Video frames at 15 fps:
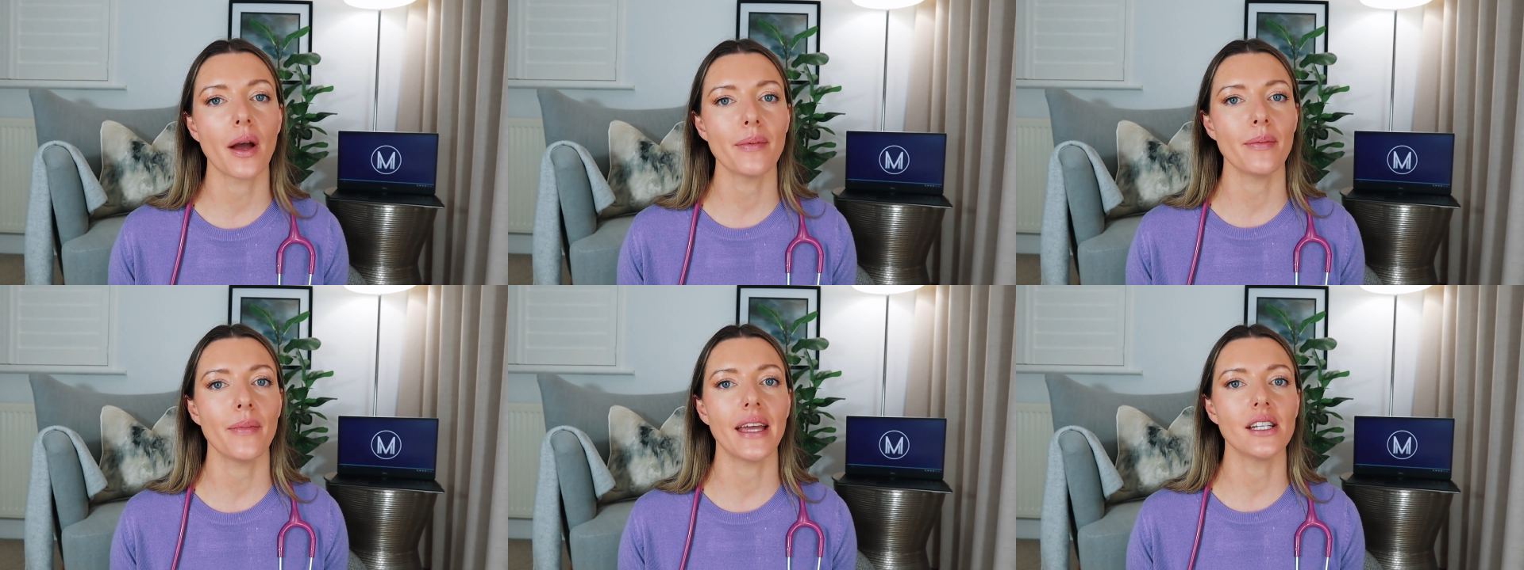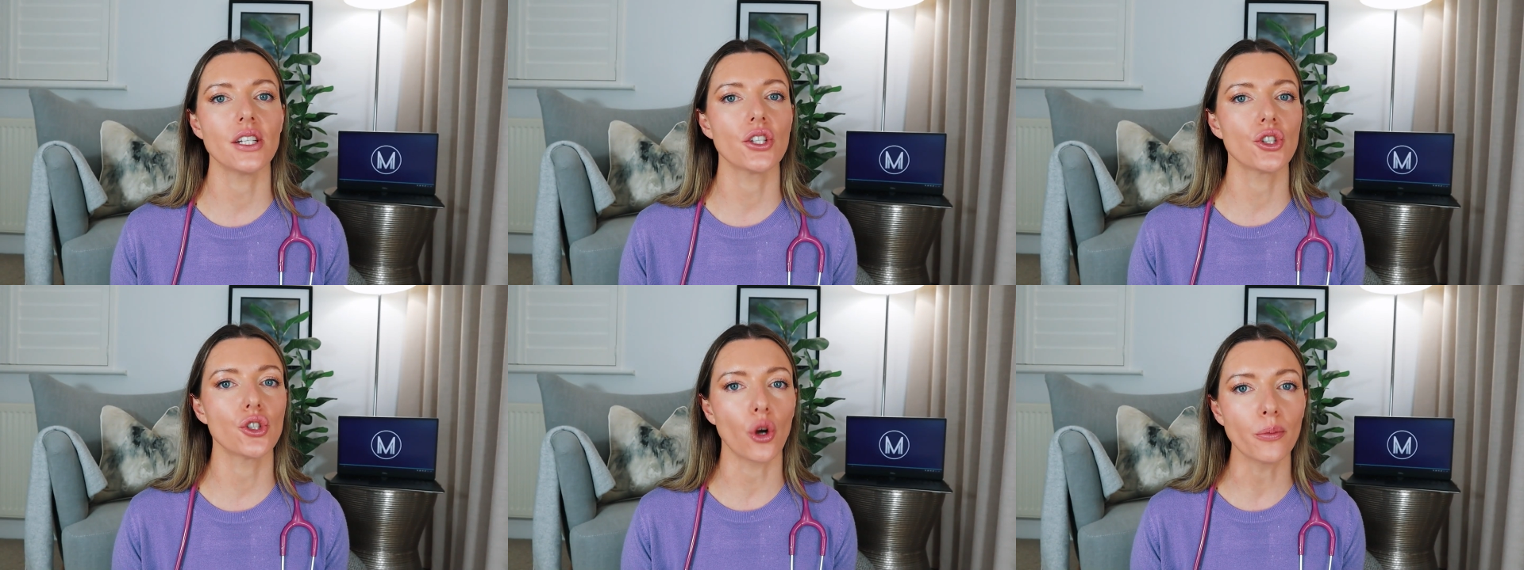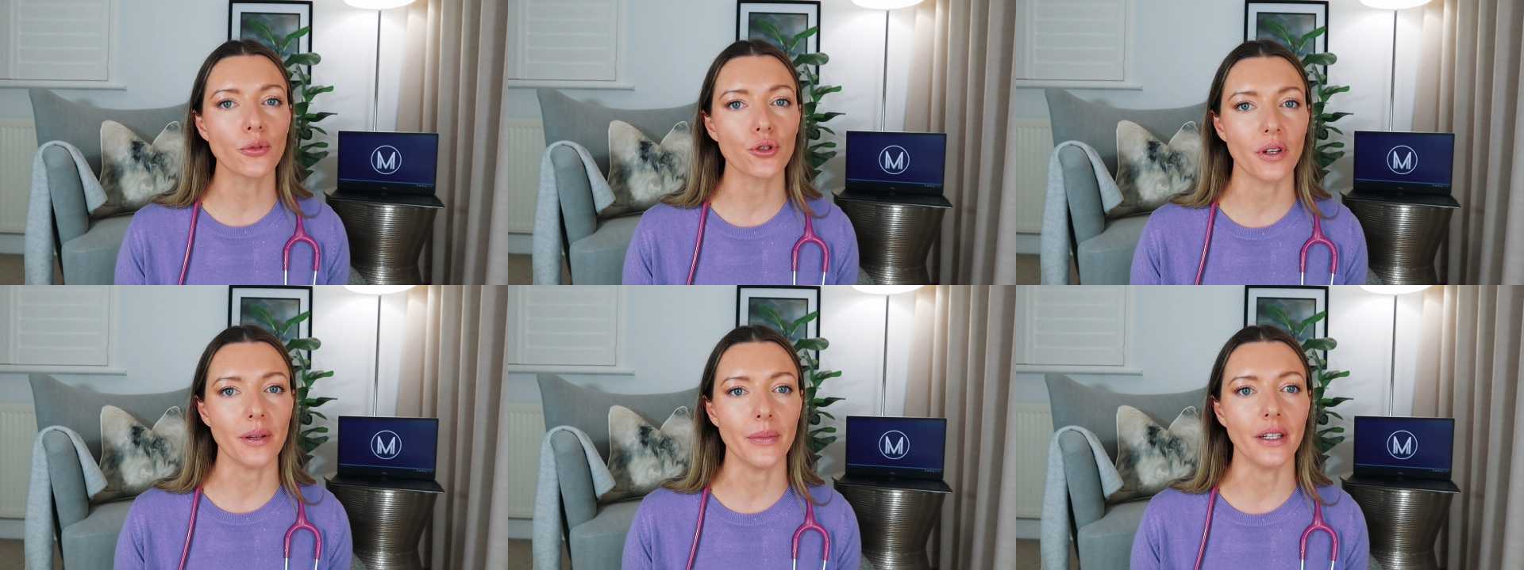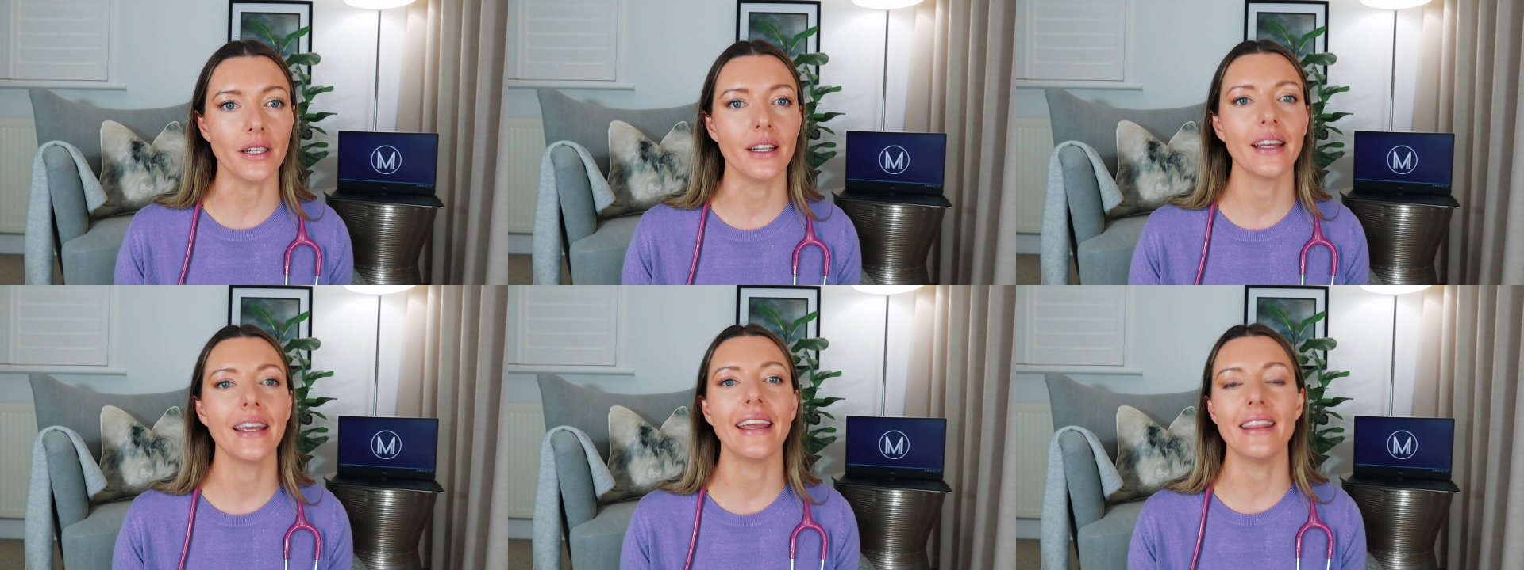might be made to stop
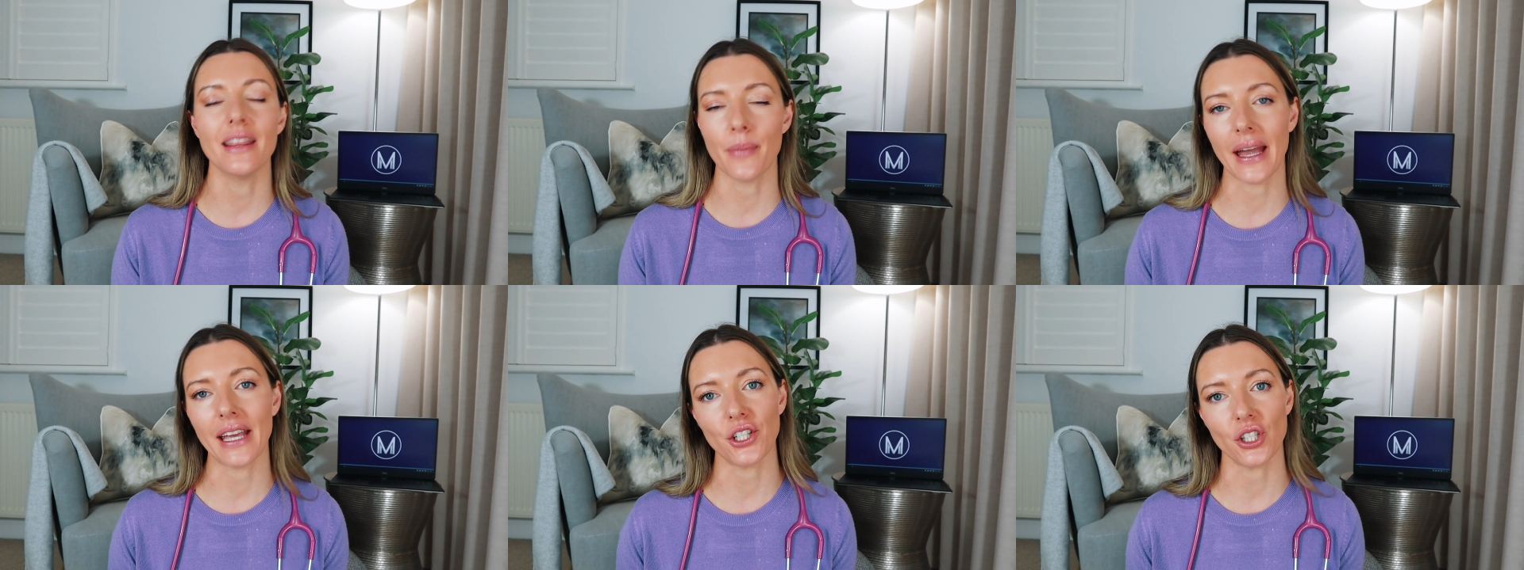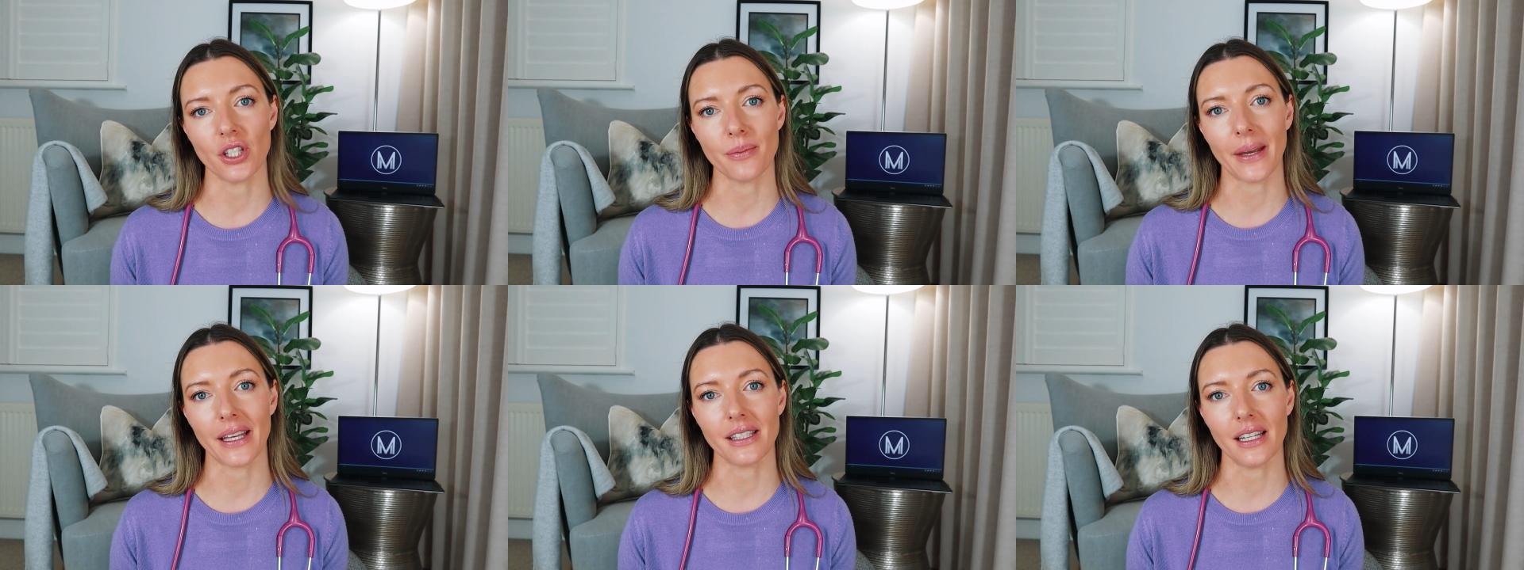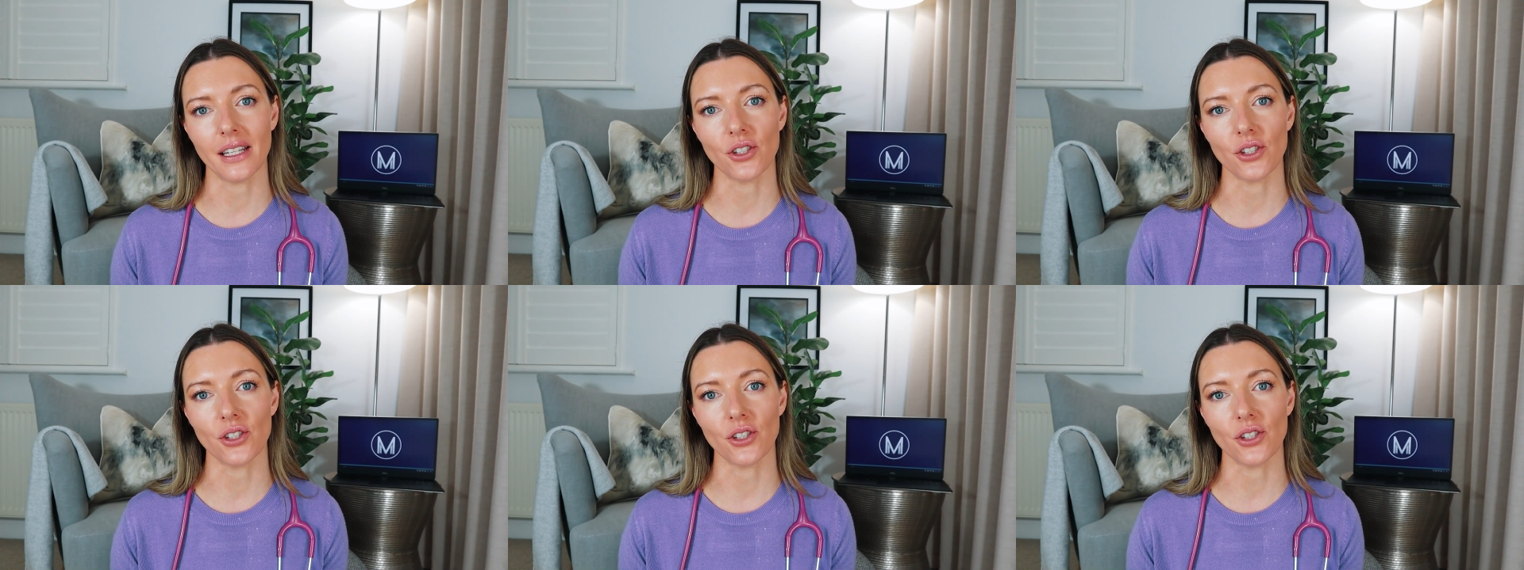treatment in the patient's best